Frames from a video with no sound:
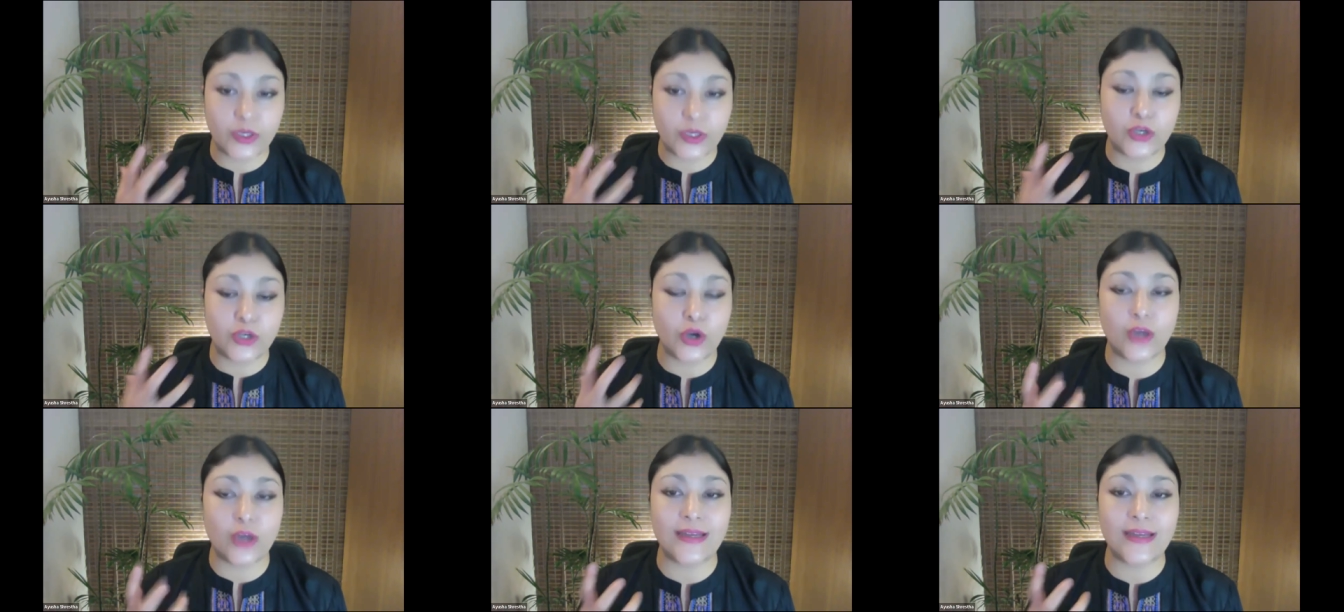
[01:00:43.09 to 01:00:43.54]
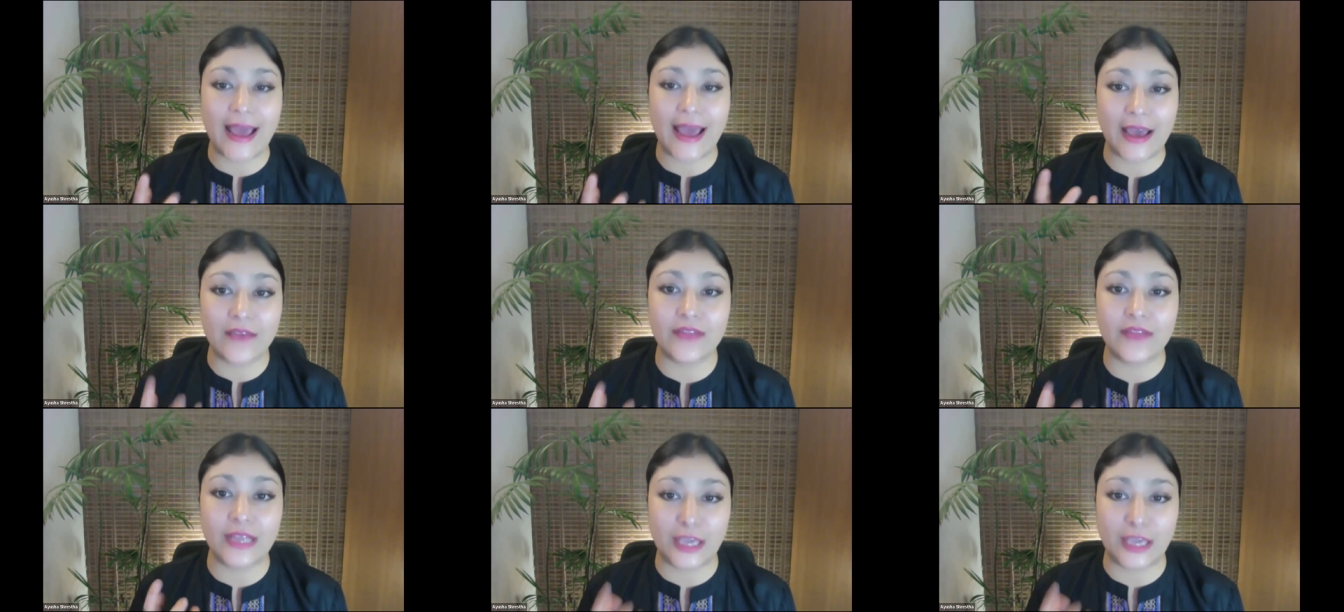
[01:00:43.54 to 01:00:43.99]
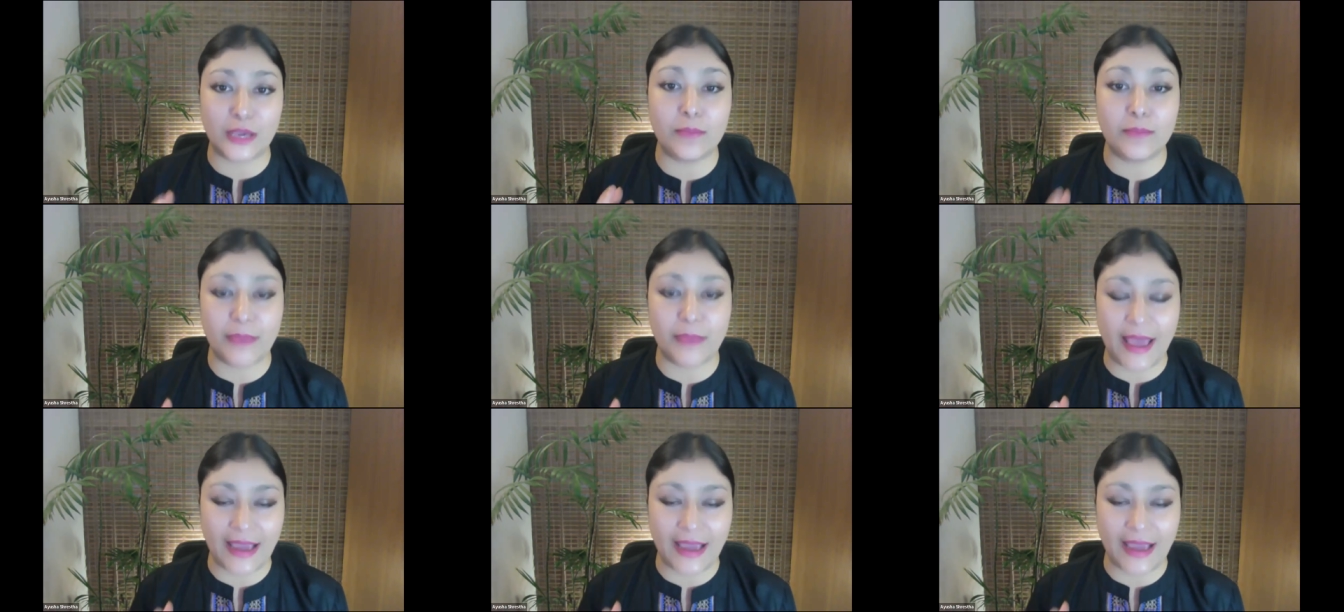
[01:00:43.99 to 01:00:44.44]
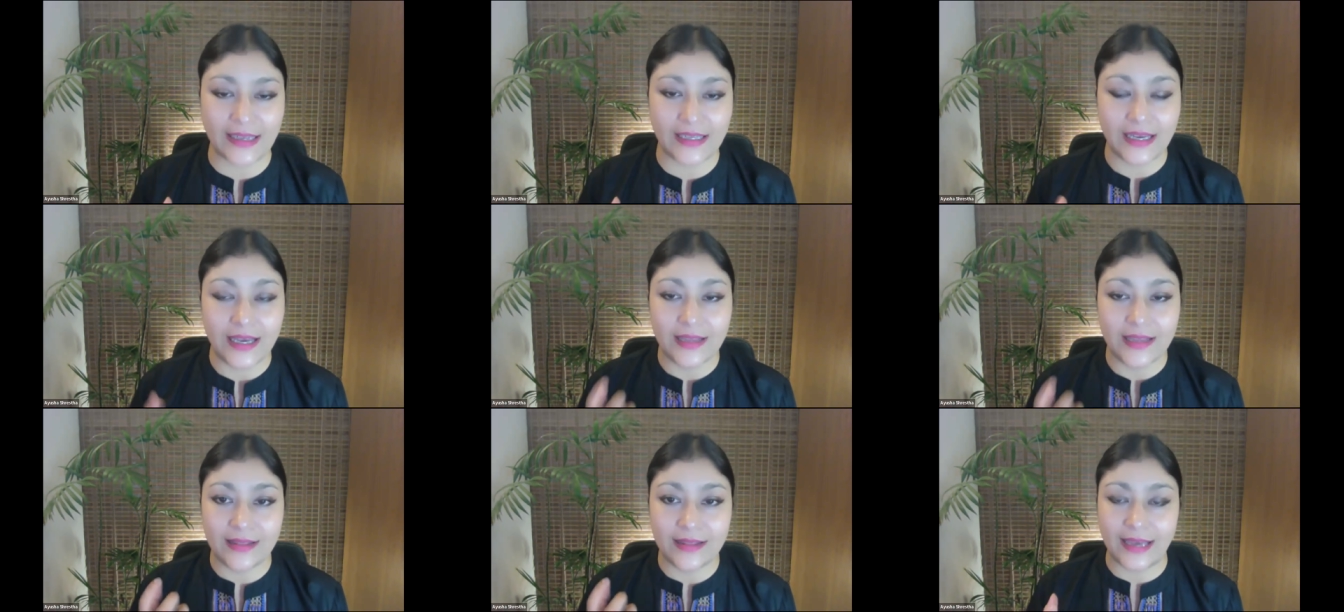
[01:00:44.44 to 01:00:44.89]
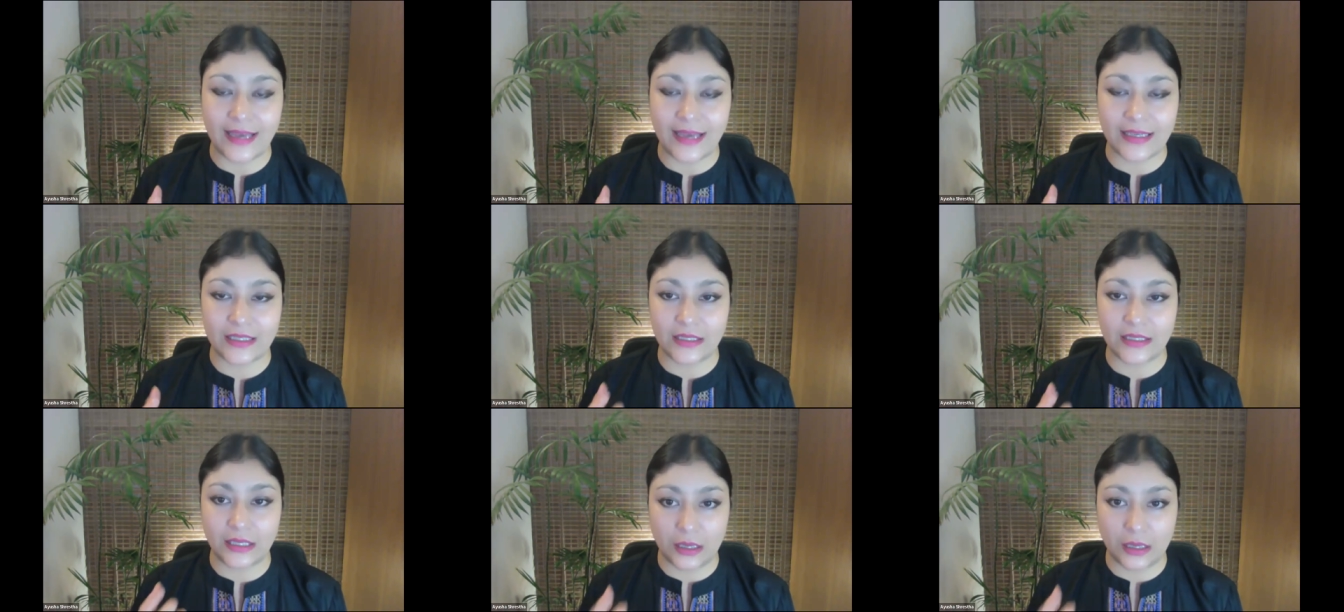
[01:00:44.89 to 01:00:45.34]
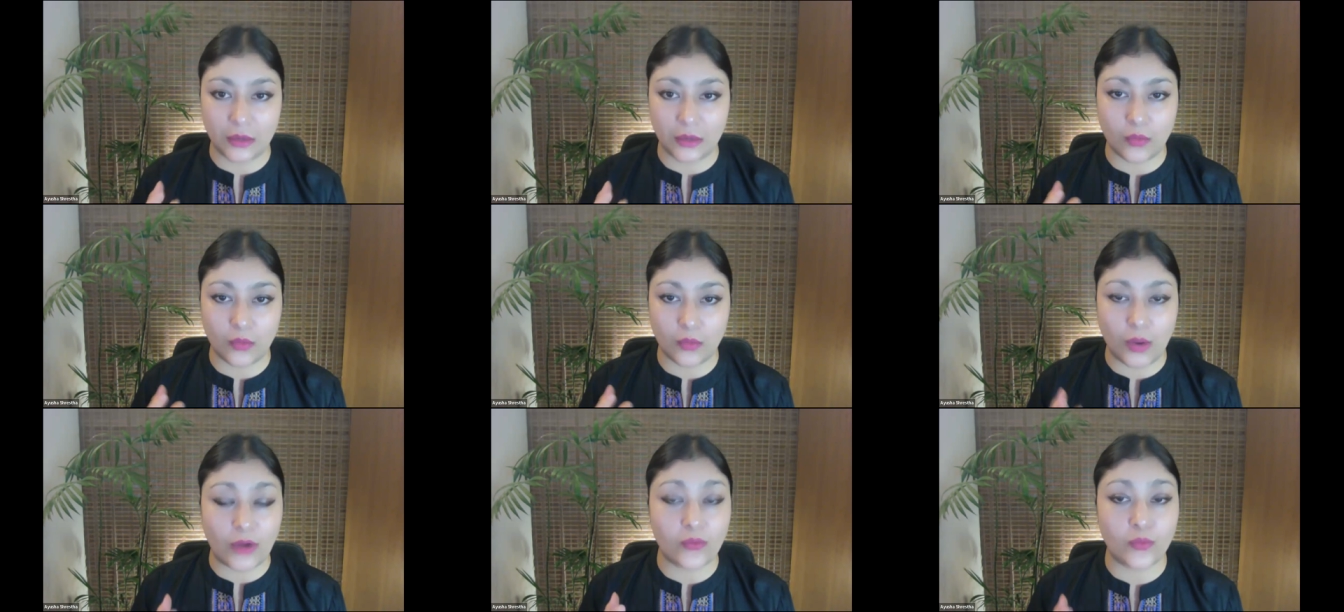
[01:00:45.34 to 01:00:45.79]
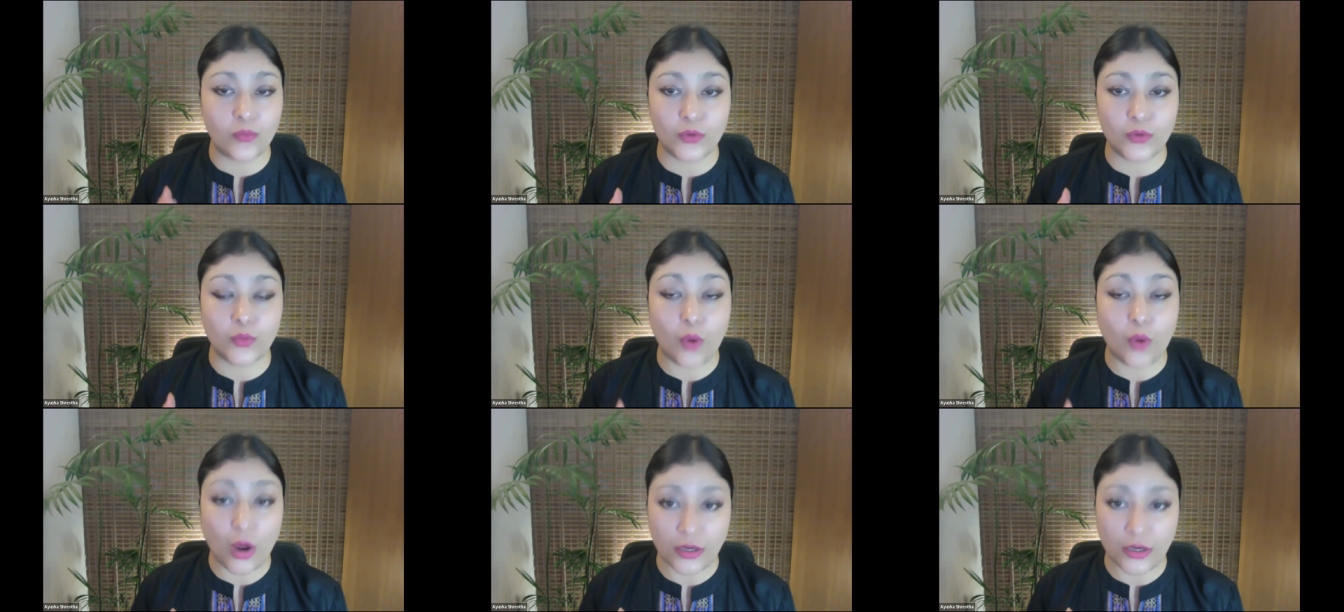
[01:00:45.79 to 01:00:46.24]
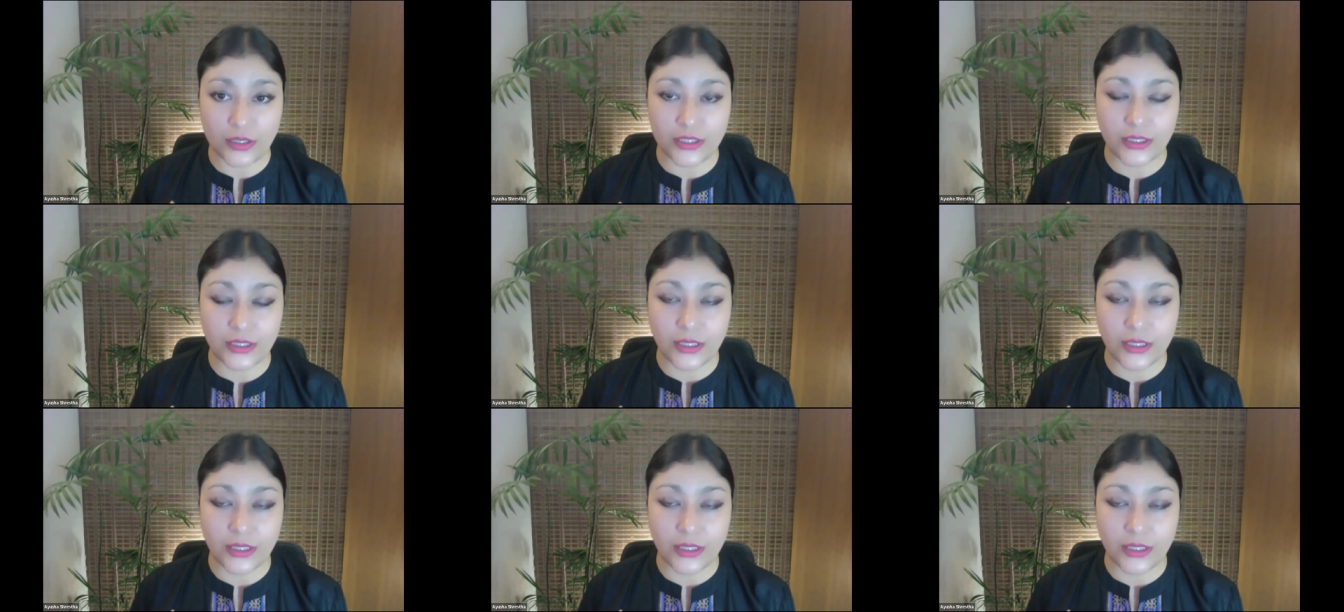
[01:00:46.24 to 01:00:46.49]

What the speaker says: not have the impact that one would want.